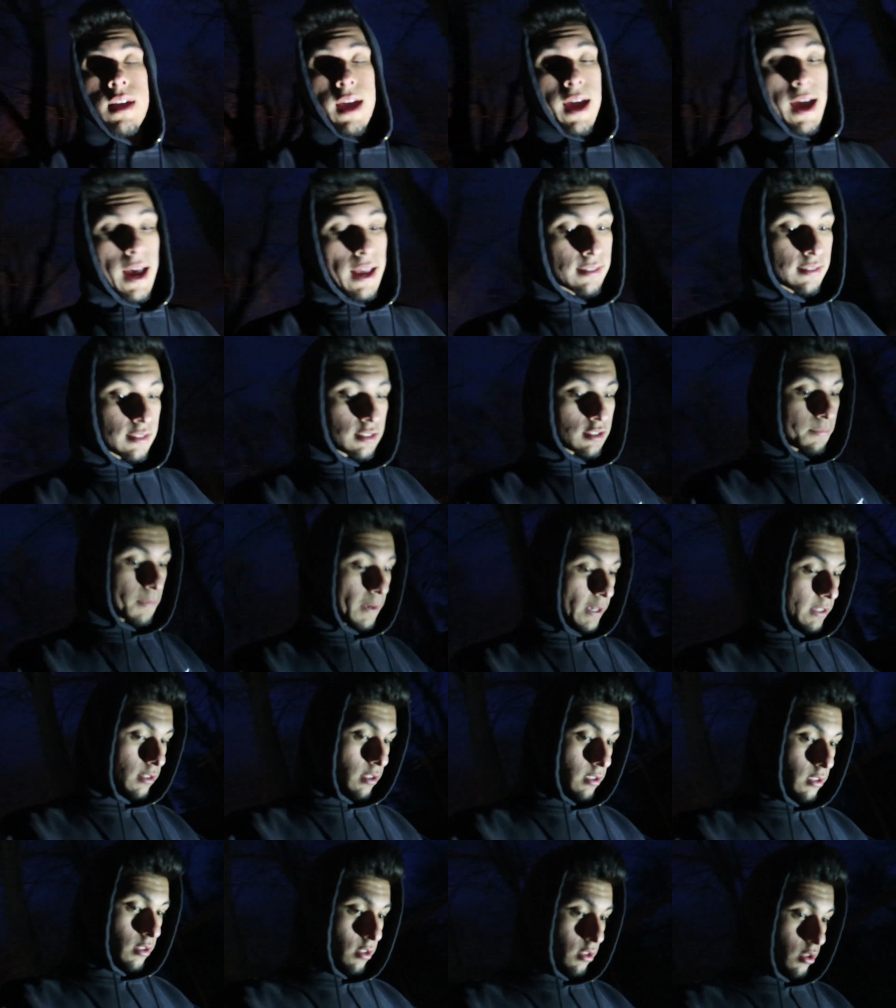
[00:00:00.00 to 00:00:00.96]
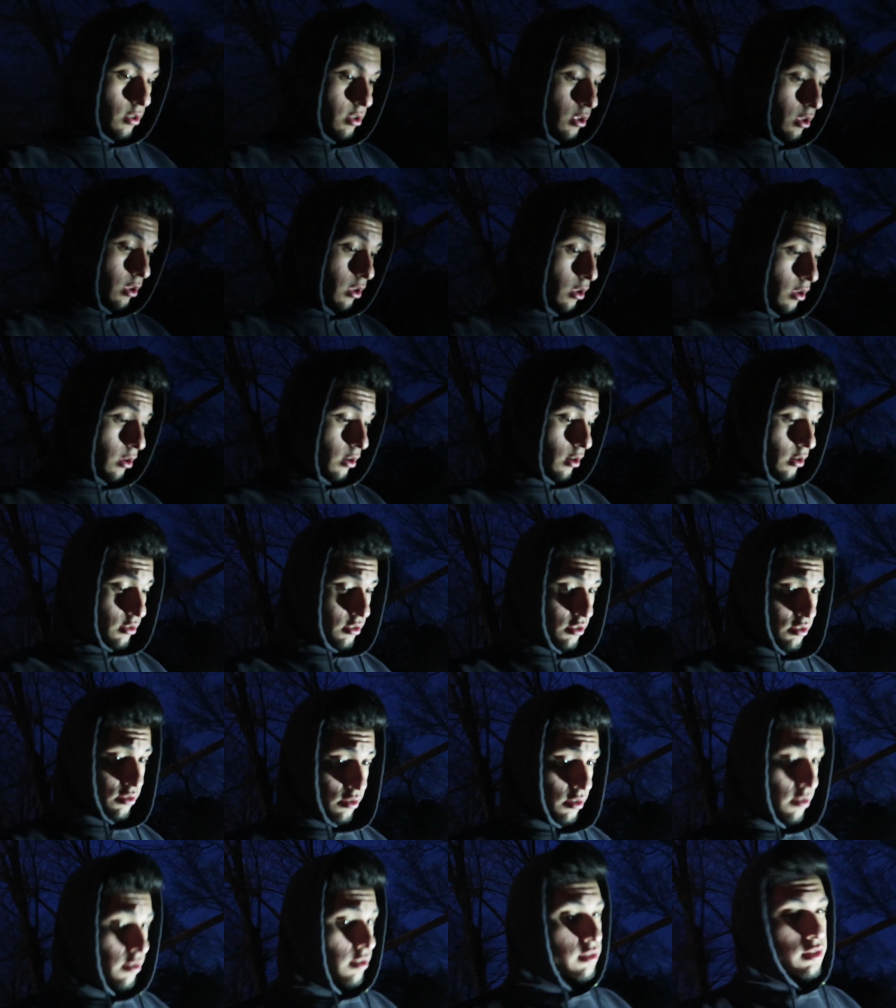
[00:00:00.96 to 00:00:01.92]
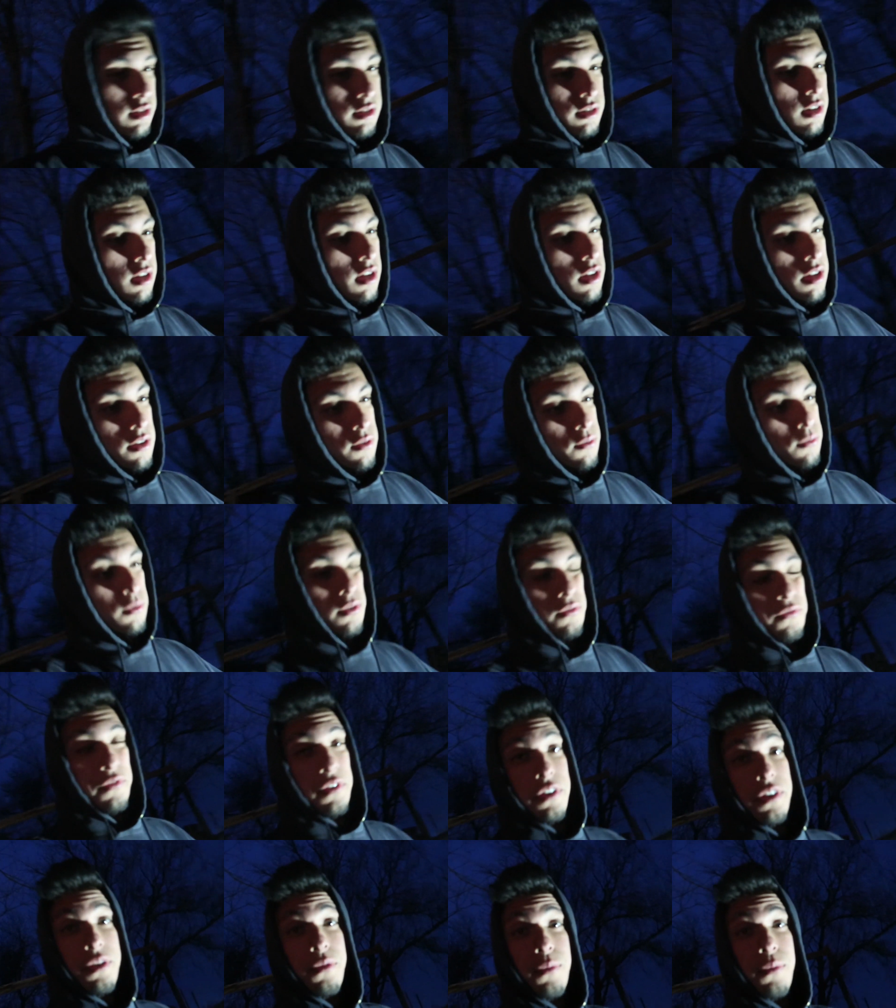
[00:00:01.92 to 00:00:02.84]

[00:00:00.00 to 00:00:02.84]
As expected, our start did not run very